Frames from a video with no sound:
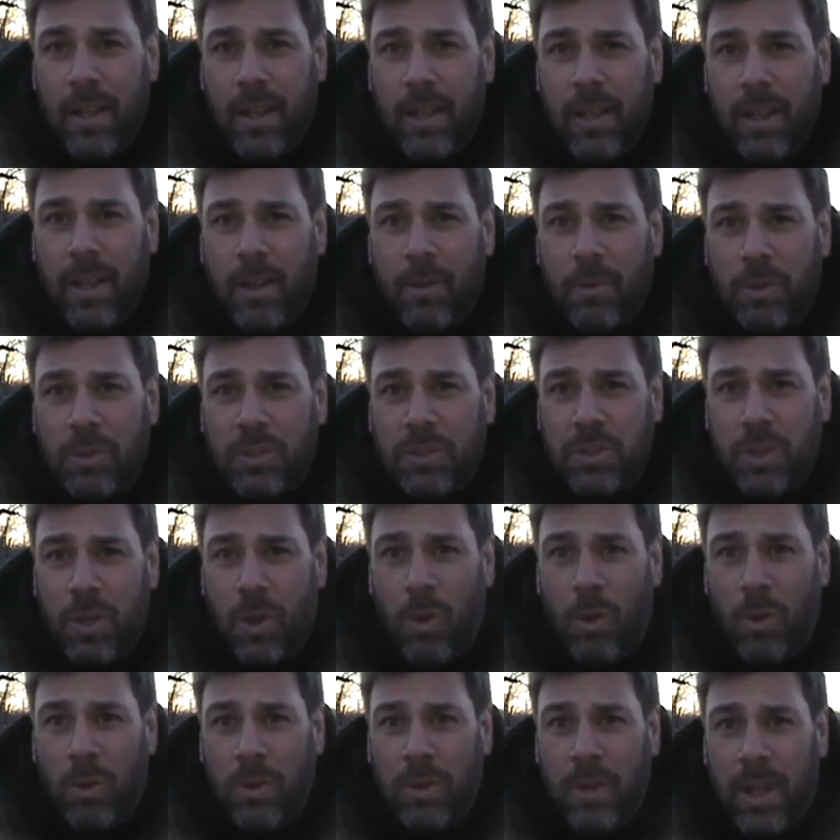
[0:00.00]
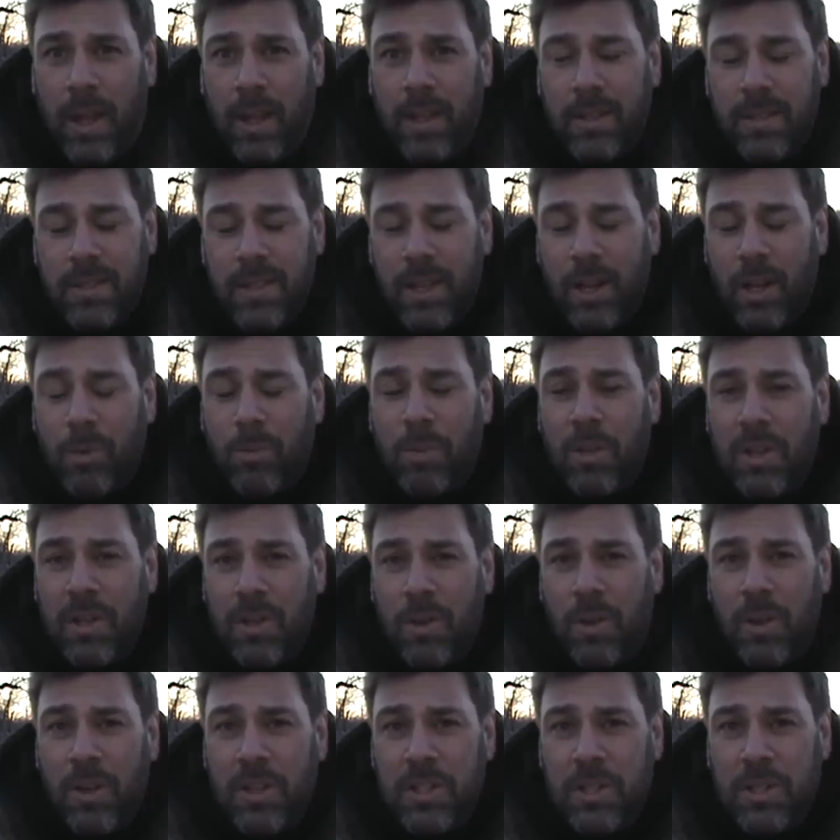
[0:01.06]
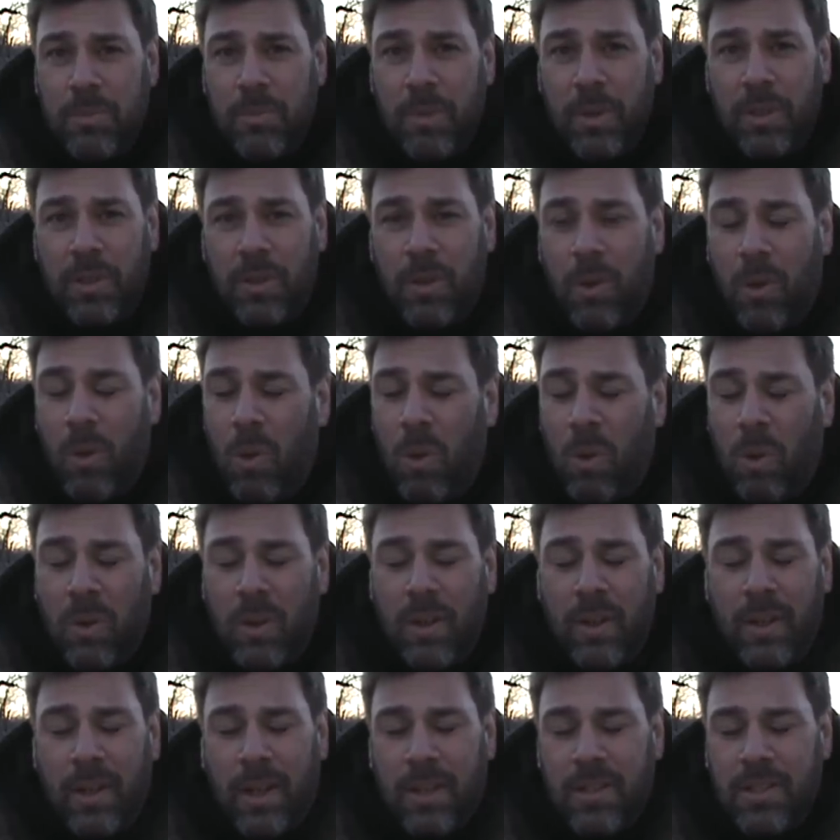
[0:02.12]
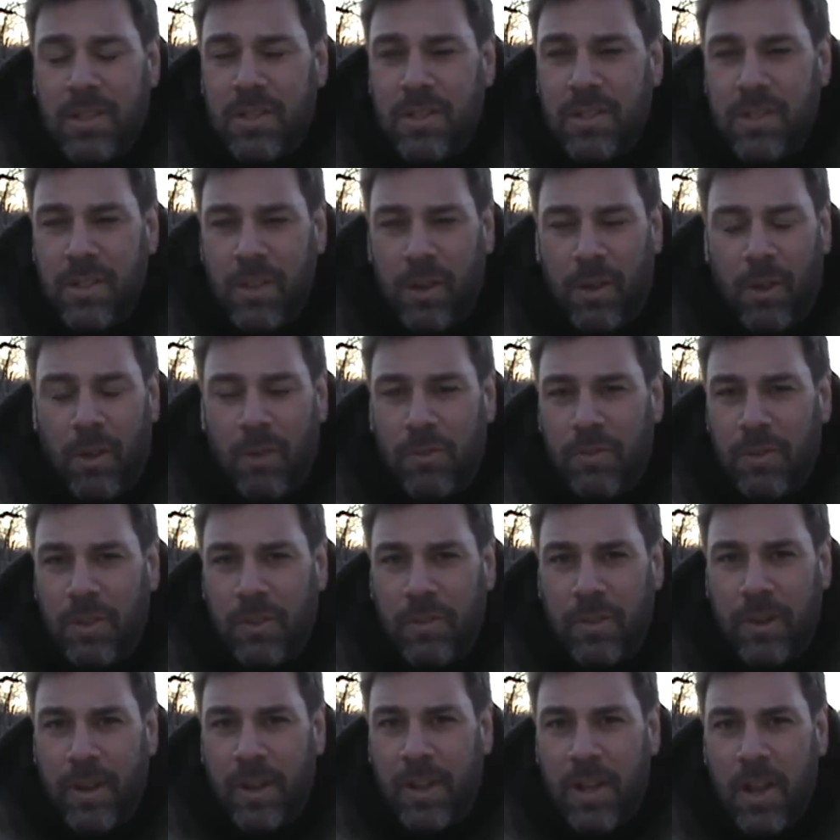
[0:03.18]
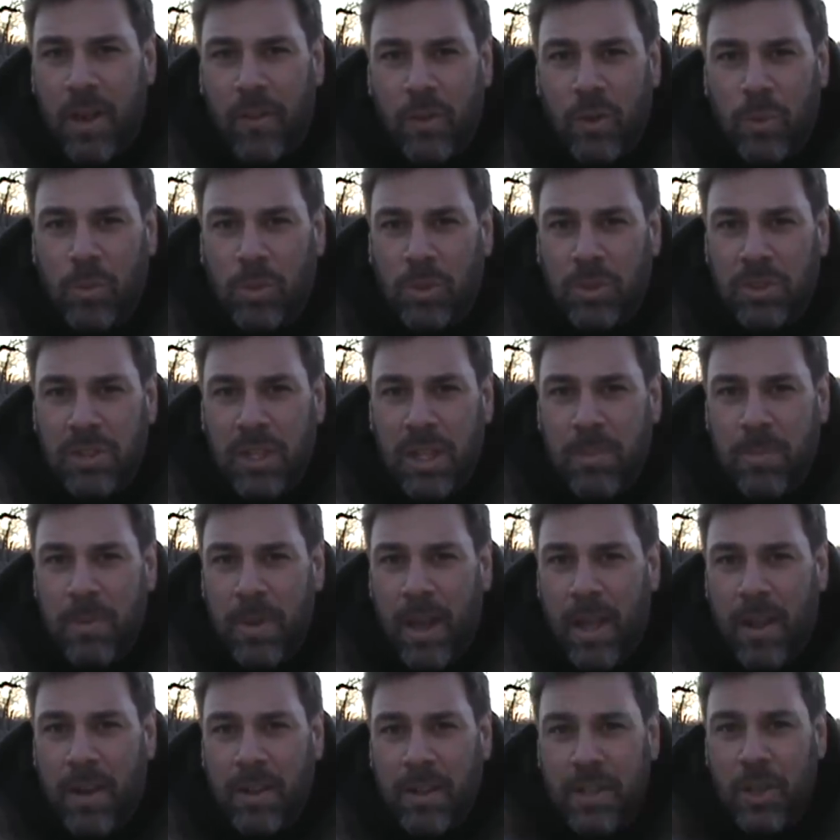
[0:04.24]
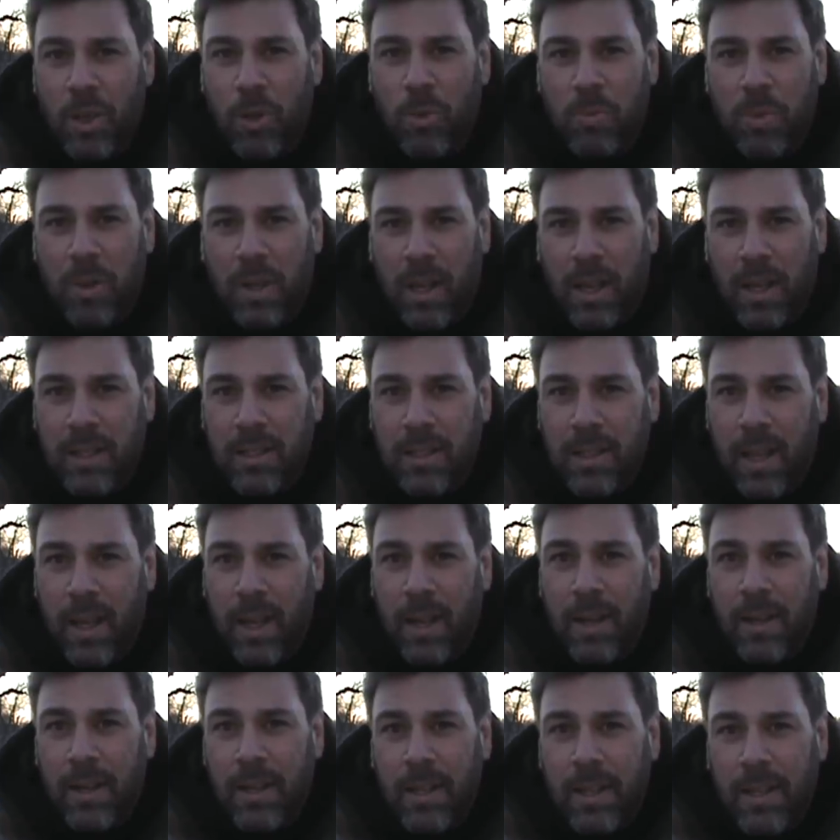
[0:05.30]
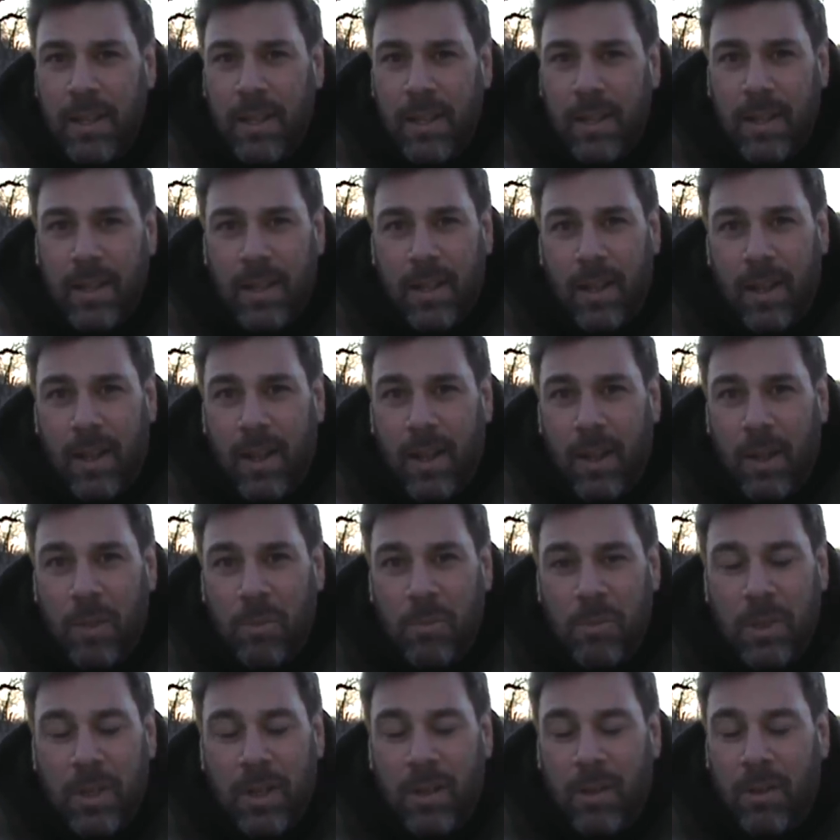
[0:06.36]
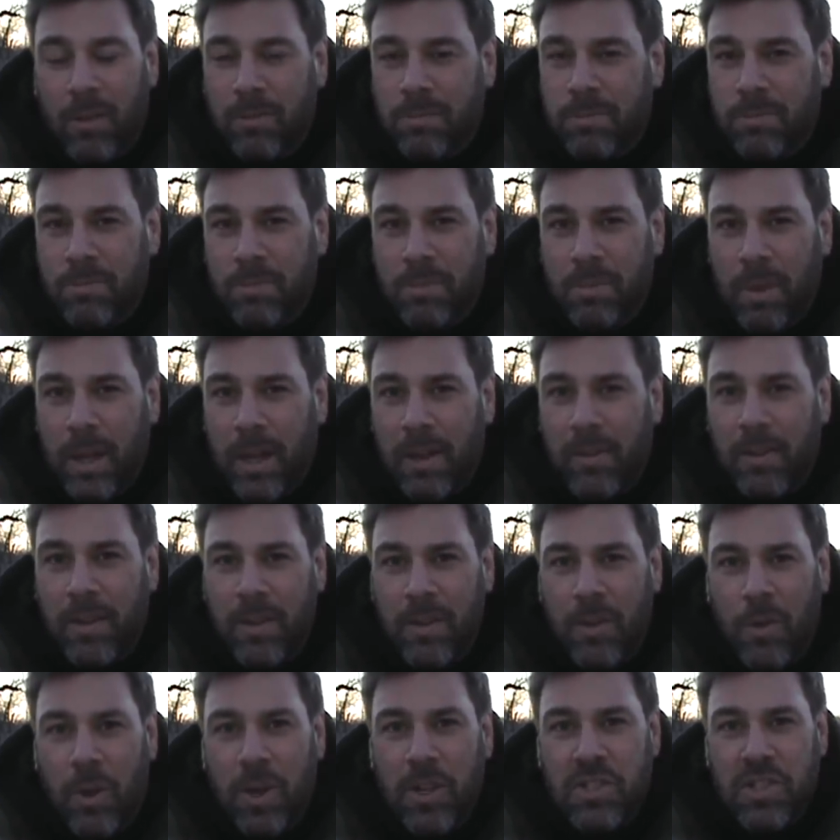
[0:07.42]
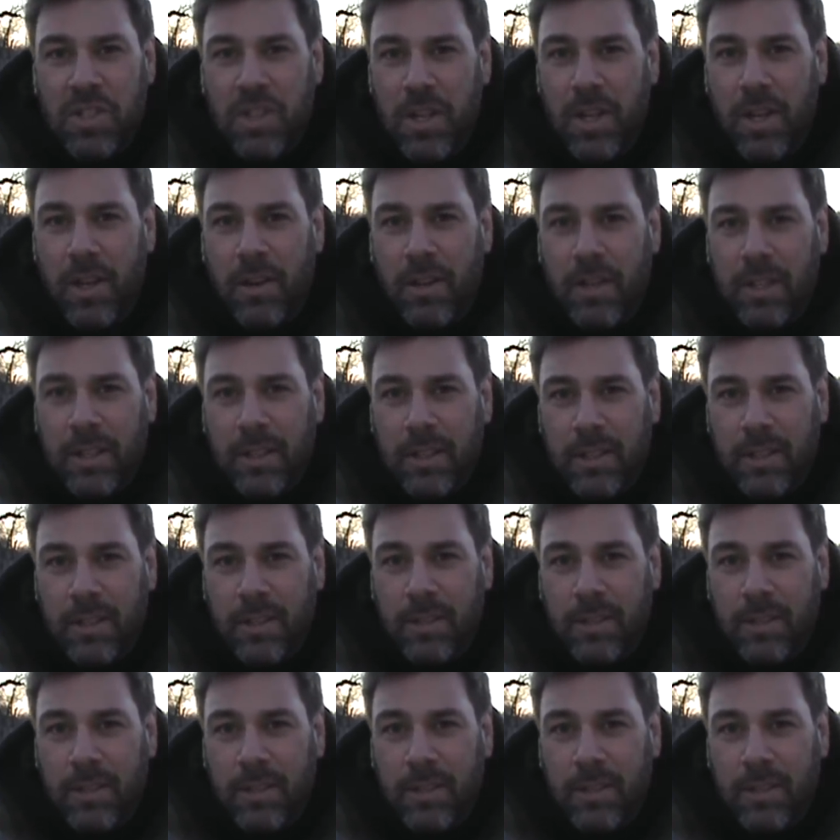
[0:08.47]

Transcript: it was cold. Not terribly noisy, but cold, and I just still don't feel very comfortable sleeping out in the open like that. You know, about every noise you hear, you